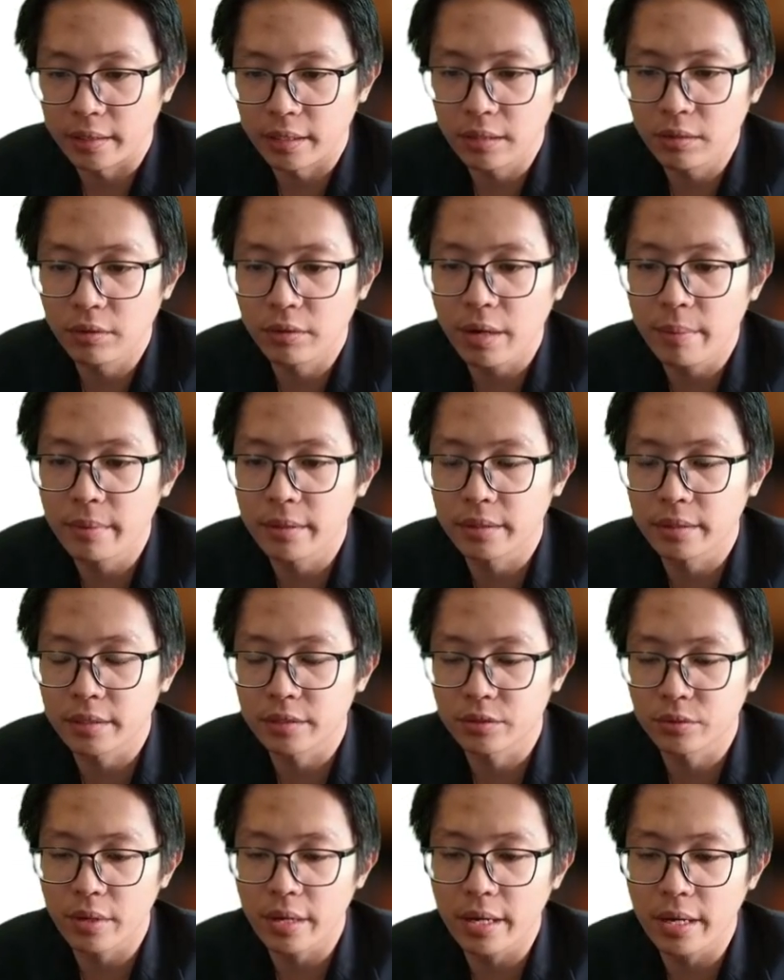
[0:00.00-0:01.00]
Kilogram meter
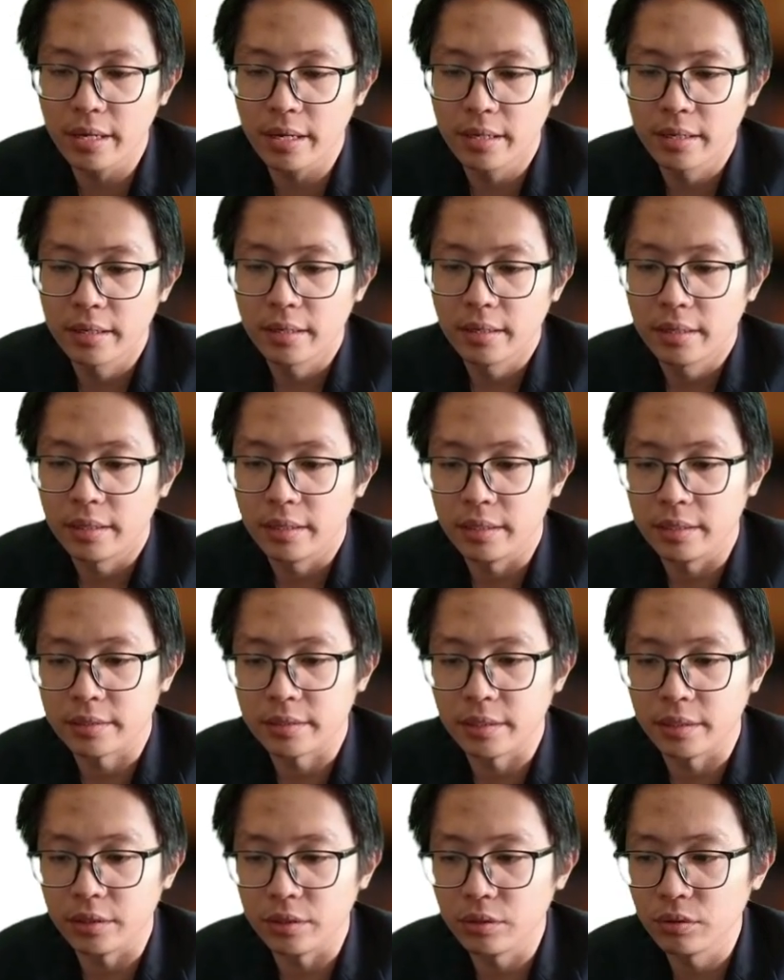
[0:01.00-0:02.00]
square is
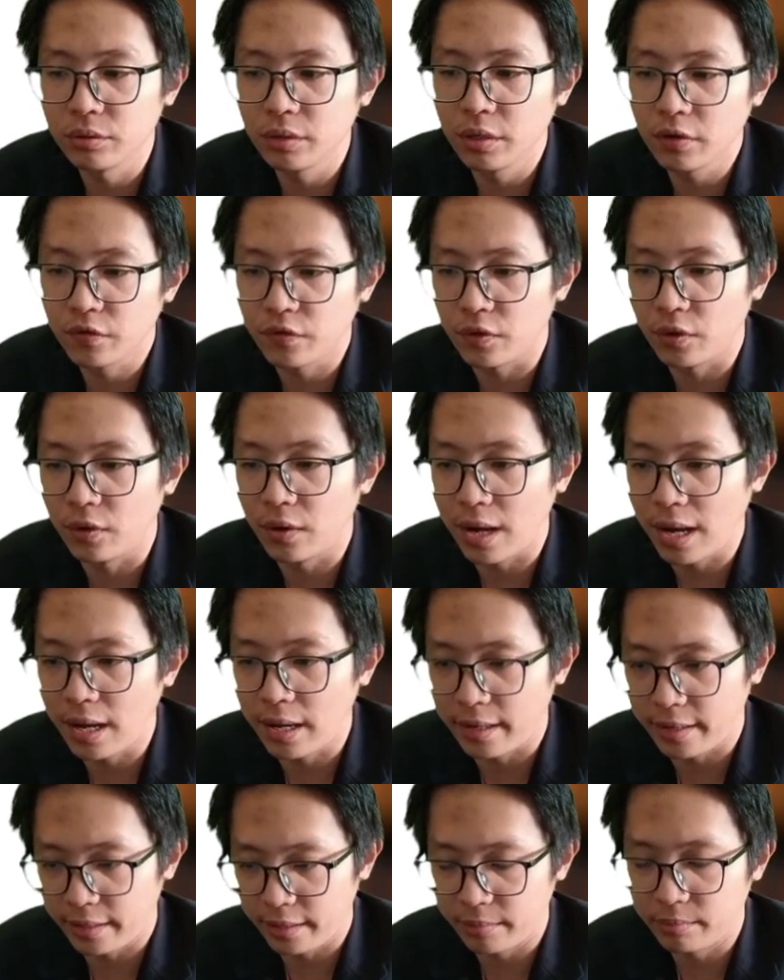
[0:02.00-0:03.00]
the unit for
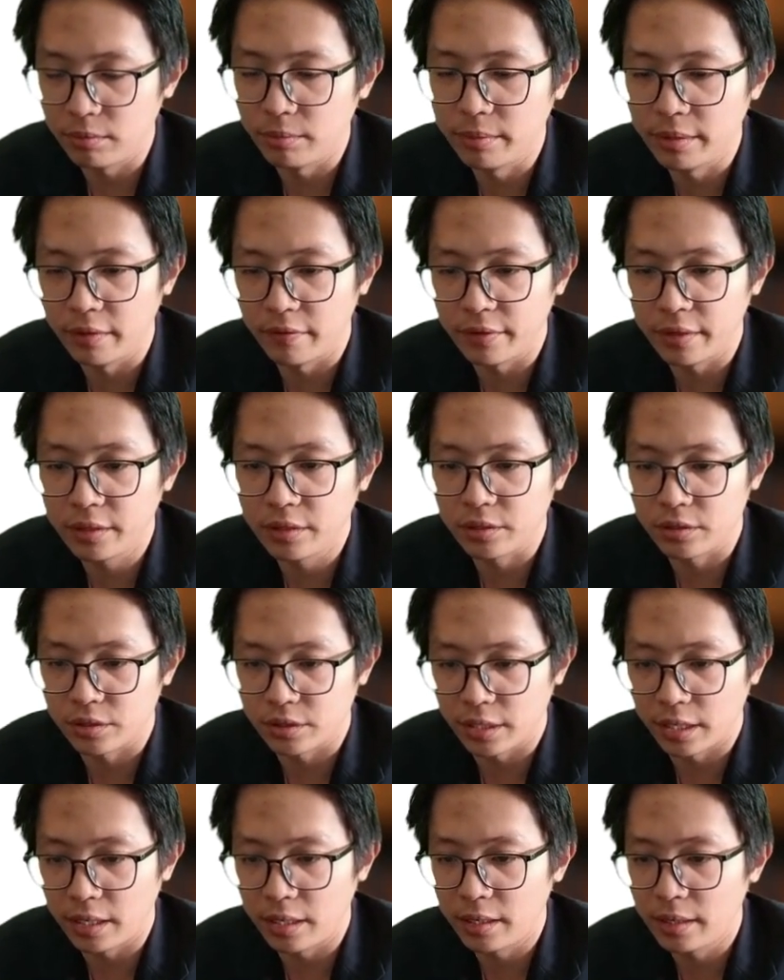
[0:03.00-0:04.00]
I, moment of
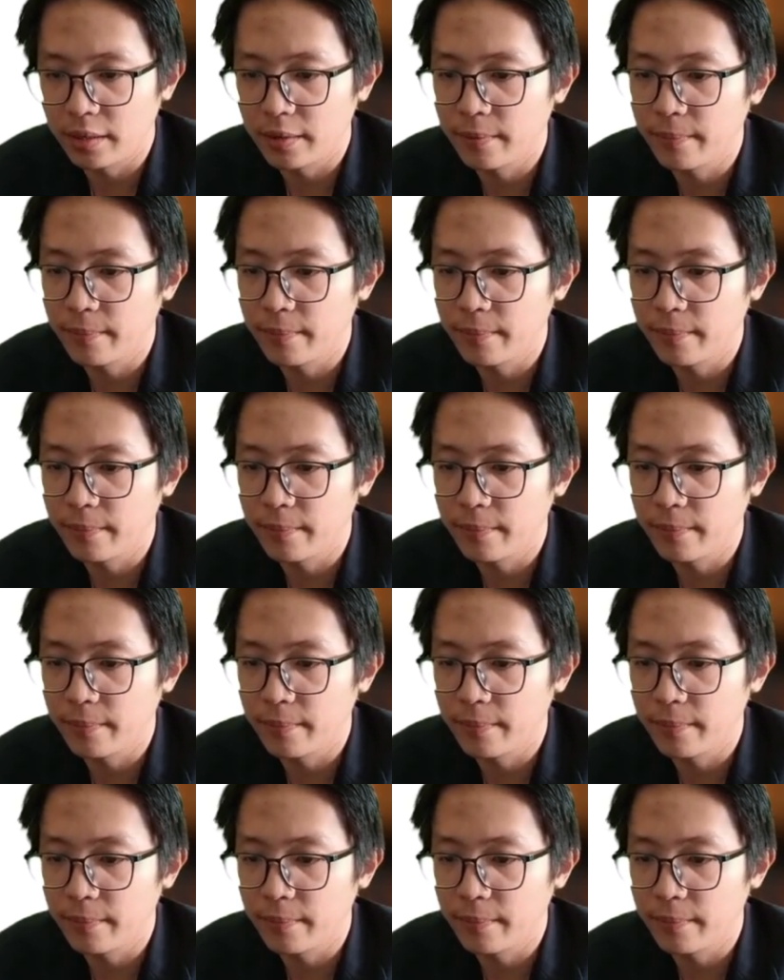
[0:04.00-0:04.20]
inertia.